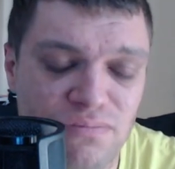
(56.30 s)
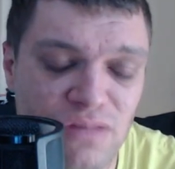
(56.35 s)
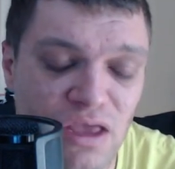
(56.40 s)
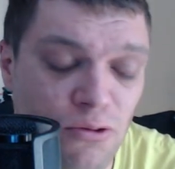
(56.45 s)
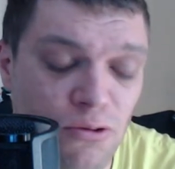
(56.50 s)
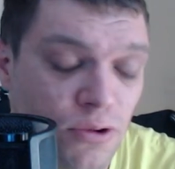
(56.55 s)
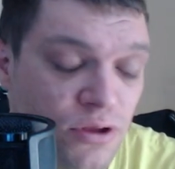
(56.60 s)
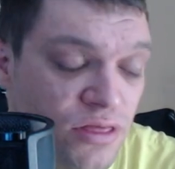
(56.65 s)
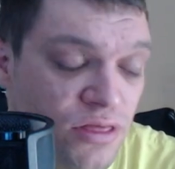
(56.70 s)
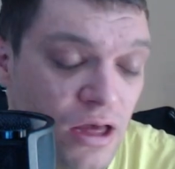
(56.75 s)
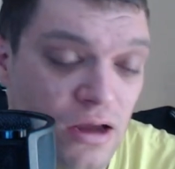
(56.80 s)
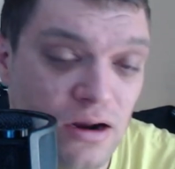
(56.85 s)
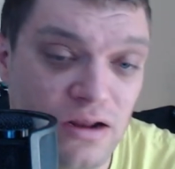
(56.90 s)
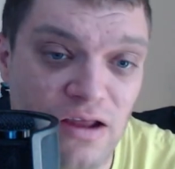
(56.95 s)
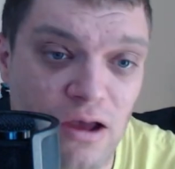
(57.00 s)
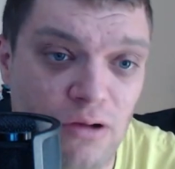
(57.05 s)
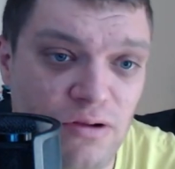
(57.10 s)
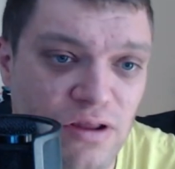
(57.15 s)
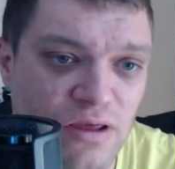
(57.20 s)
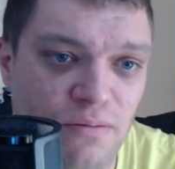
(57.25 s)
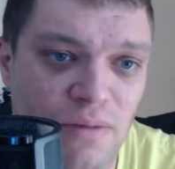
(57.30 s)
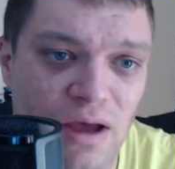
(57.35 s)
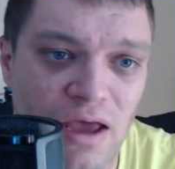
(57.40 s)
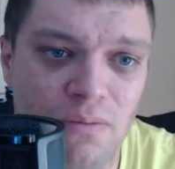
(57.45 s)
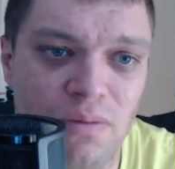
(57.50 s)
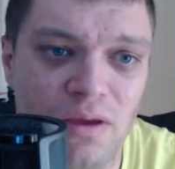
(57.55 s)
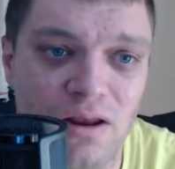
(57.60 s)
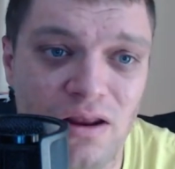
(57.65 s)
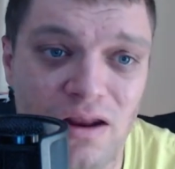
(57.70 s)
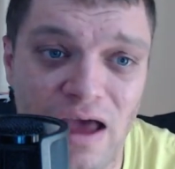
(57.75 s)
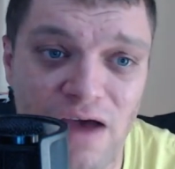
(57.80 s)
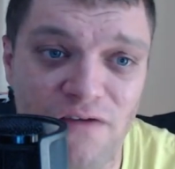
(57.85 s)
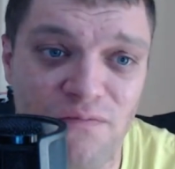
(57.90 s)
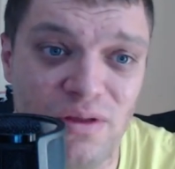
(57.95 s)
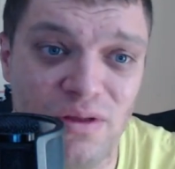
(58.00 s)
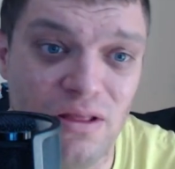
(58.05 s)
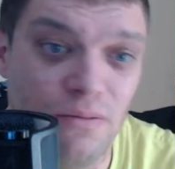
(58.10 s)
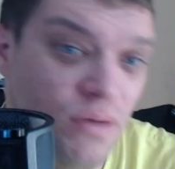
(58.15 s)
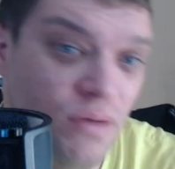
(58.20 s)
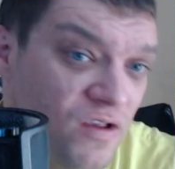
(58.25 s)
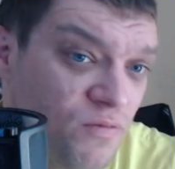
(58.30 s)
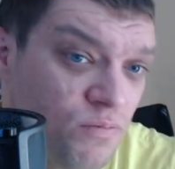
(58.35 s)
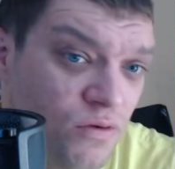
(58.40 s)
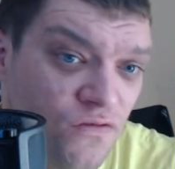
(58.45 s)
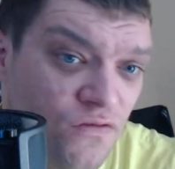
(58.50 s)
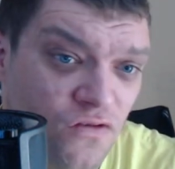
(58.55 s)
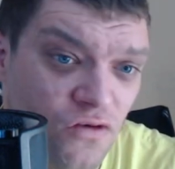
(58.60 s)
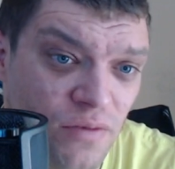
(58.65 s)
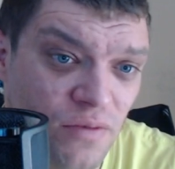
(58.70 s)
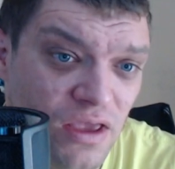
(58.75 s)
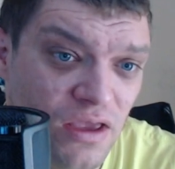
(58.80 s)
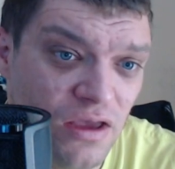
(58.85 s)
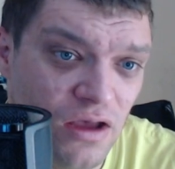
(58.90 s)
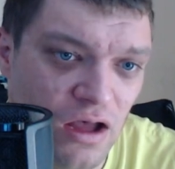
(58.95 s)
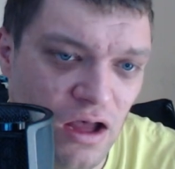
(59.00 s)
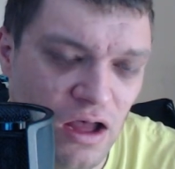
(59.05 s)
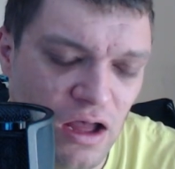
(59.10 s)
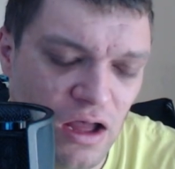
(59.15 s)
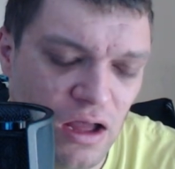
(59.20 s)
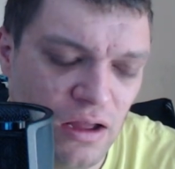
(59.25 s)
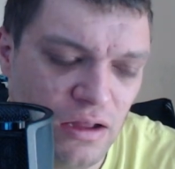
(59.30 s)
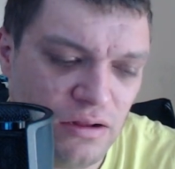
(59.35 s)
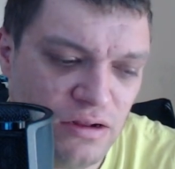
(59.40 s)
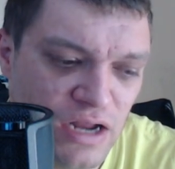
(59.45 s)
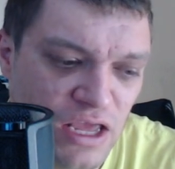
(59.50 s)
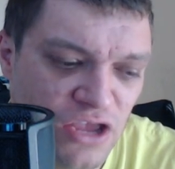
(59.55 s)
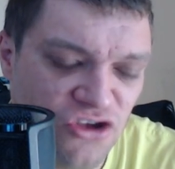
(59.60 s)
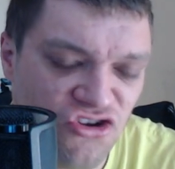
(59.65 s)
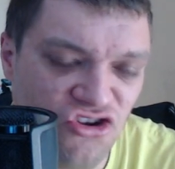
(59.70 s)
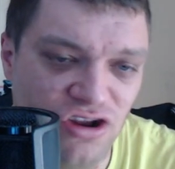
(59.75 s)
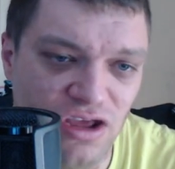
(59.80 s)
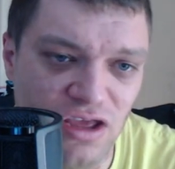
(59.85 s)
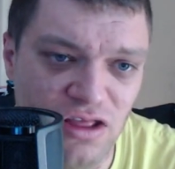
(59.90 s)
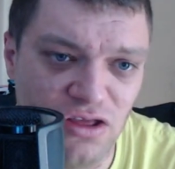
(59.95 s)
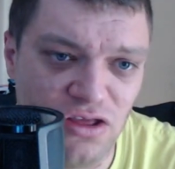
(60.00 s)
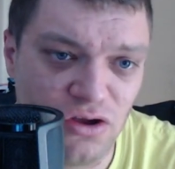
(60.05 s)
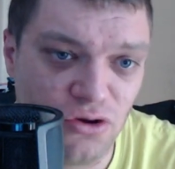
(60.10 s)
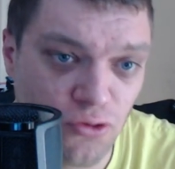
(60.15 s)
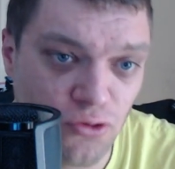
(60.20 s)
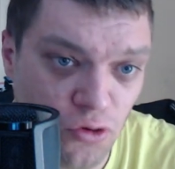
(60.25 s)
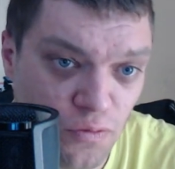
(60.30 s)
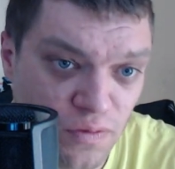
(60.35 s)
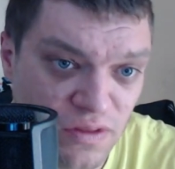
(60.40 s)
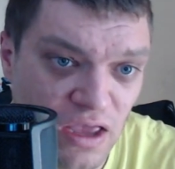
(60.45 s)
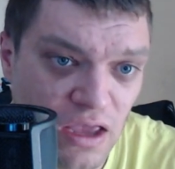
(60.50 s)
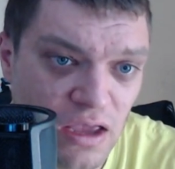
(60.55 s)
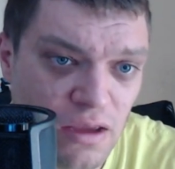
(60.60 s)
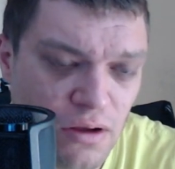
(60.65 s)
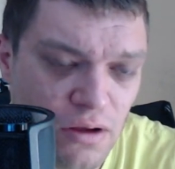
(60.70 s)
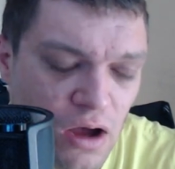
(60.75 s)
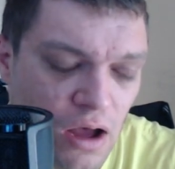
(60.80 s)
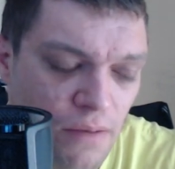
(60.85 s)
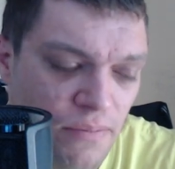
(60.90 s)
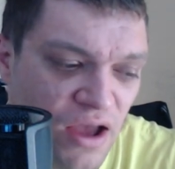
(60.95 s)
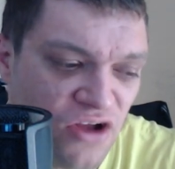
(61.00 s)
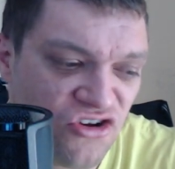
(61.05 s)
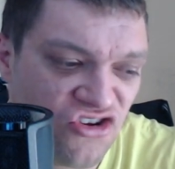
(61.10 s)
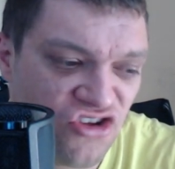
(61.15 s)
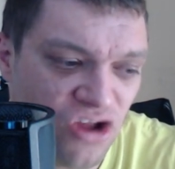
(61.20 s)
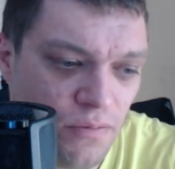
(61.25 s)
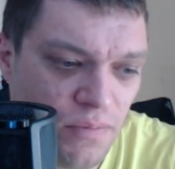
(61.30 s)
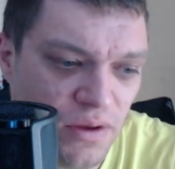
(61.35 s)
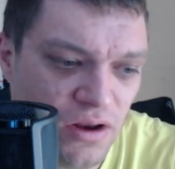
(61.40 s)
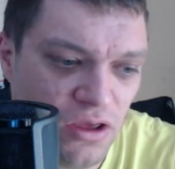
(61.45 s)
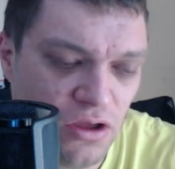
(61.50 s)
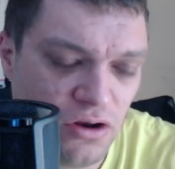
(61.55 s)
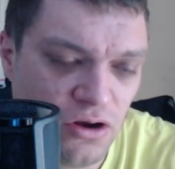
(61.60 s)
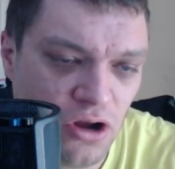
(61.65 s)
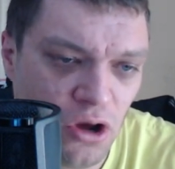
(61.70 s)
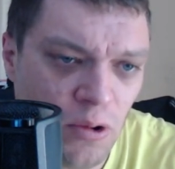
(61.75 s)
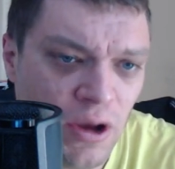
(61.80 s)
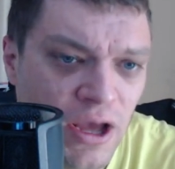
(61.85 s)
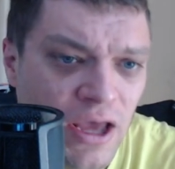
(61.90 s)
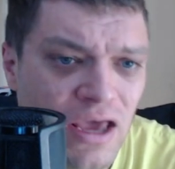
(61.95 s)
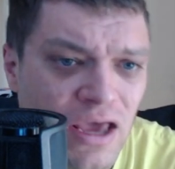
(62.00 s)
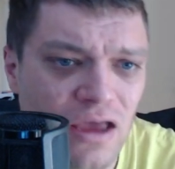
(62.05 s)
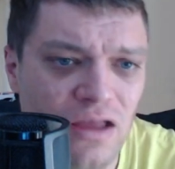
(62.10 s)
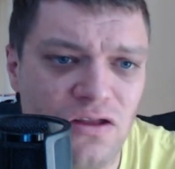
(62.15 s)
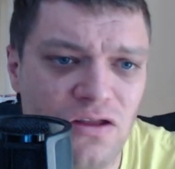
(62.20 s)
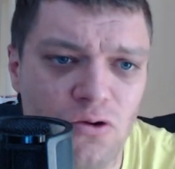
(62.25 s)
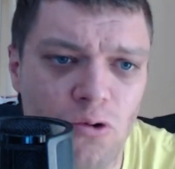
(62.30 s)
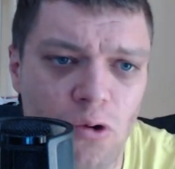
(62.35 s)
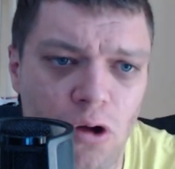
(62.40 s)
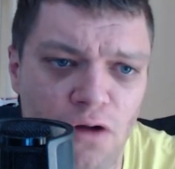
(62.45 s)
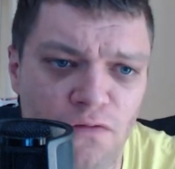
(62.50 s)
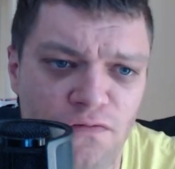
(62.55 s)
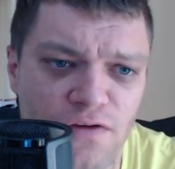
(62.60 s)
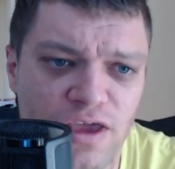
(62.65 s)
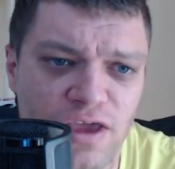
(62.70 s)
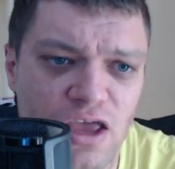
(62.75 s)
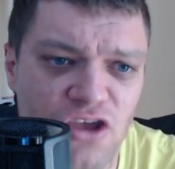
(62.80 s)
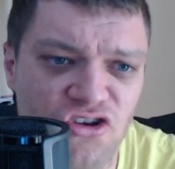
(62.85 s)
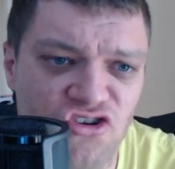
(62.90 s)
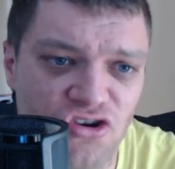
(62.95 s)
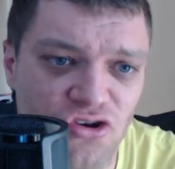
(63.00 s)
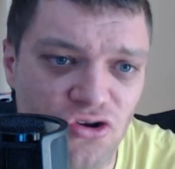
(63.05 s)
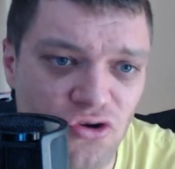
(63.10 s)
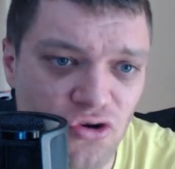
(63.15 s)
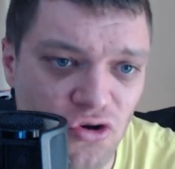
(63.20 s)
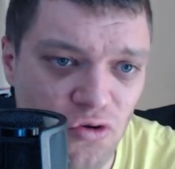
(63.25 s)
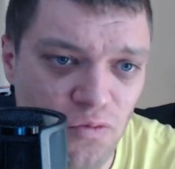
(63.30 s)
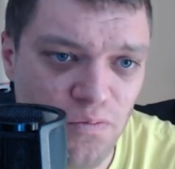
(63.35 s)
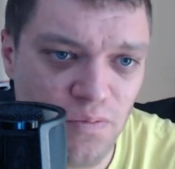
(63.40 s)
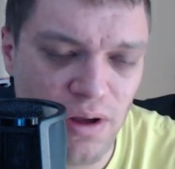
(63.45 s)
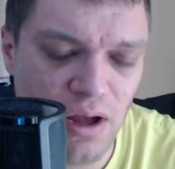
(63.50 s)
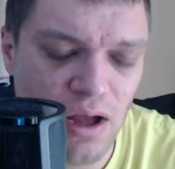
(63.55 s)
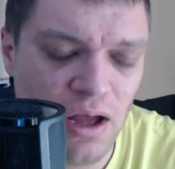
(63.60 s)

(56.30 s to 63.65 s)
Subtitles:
without a doubt, in my opinion, have been the best performing nation in the group they got matched up in, you know, in the qualification group.